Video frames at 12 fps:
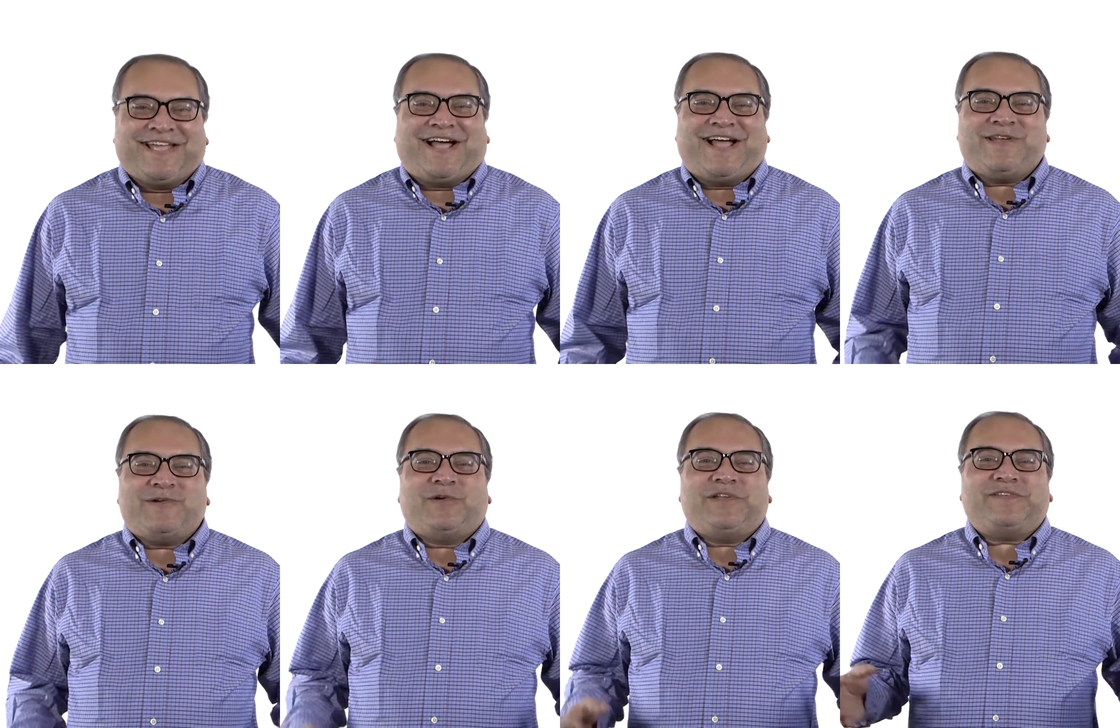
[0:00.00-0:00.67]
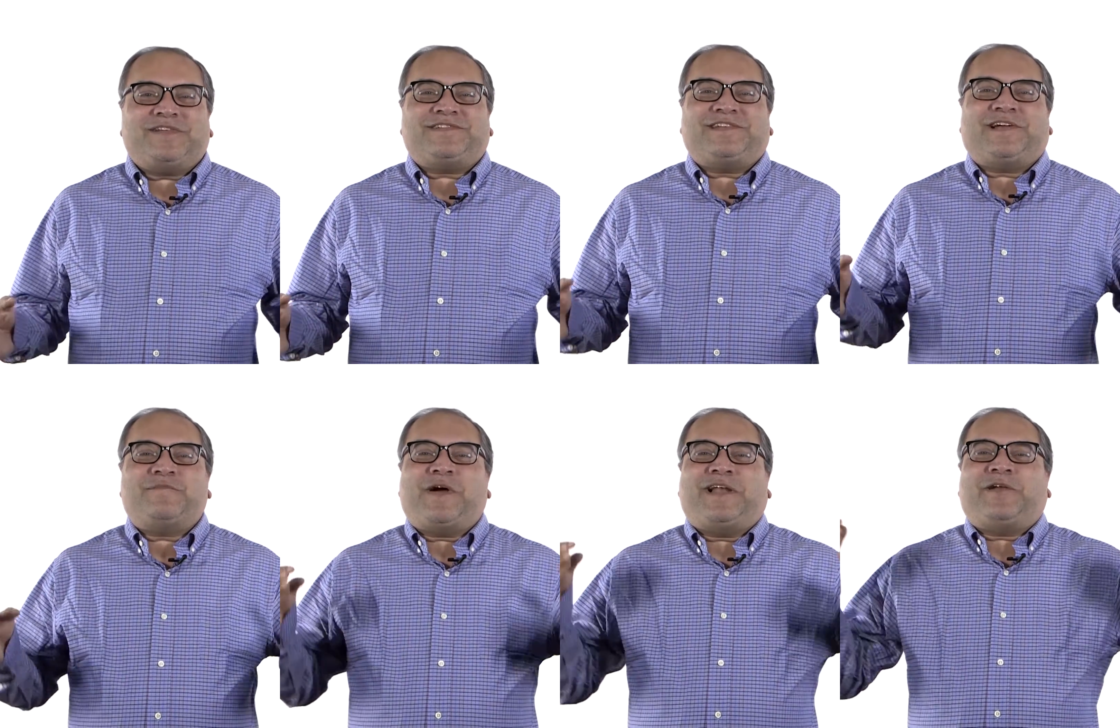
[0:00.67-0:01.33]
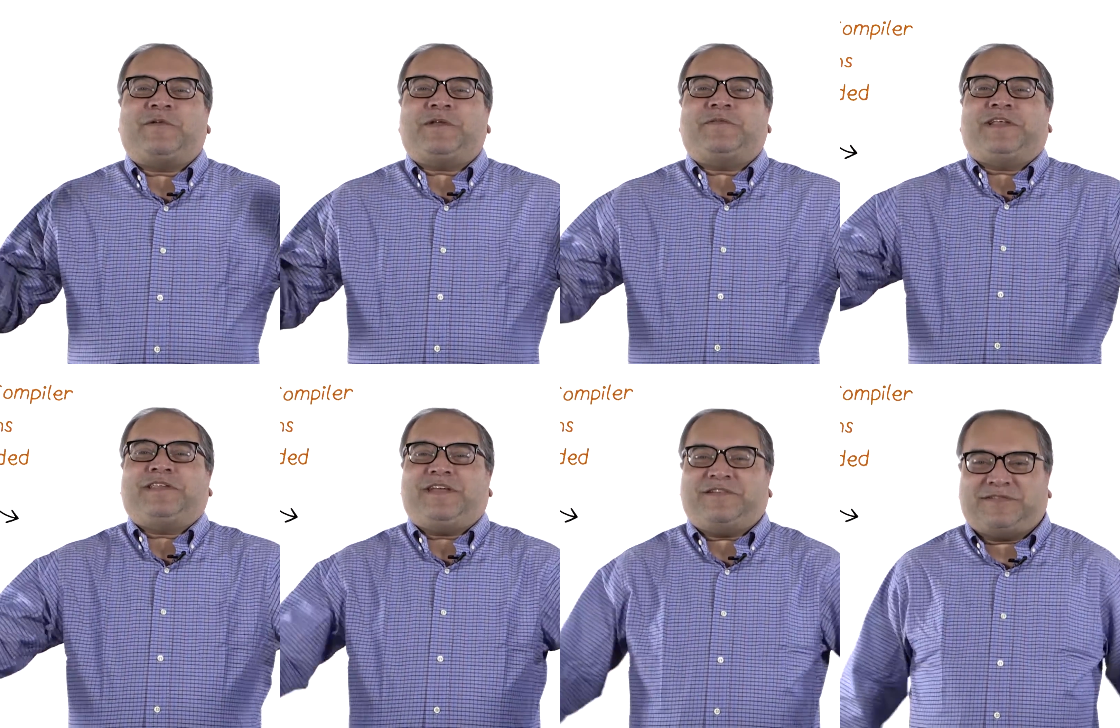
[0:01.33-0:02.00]
I do research in compiler
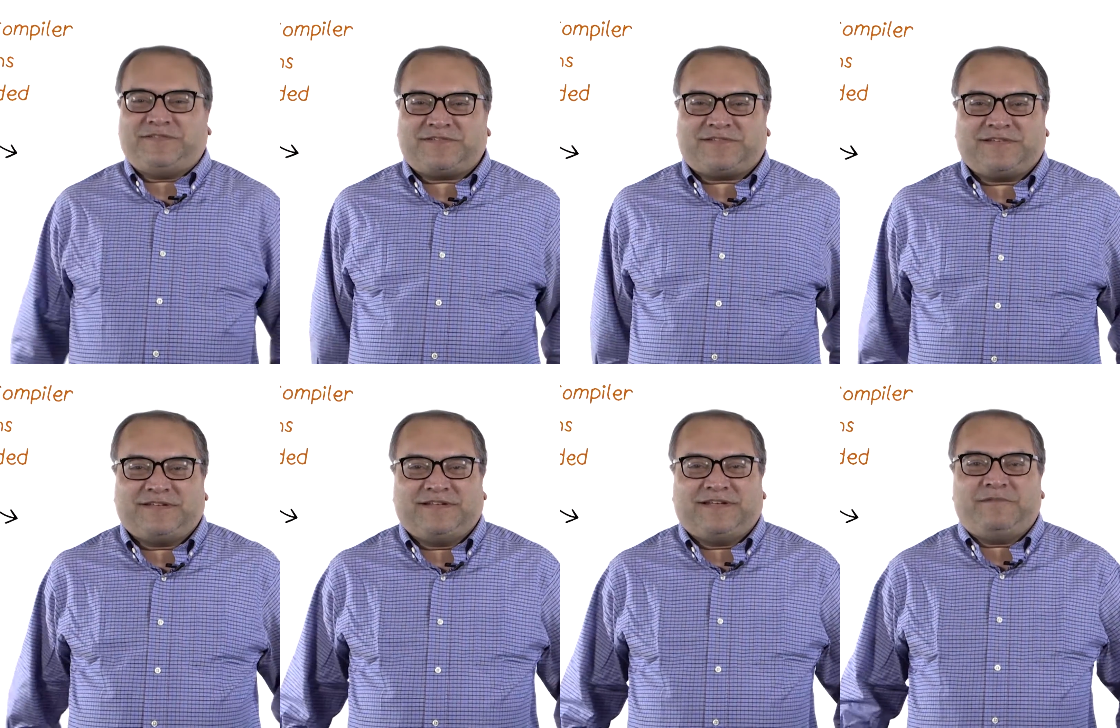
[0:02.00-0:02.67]
optimizations.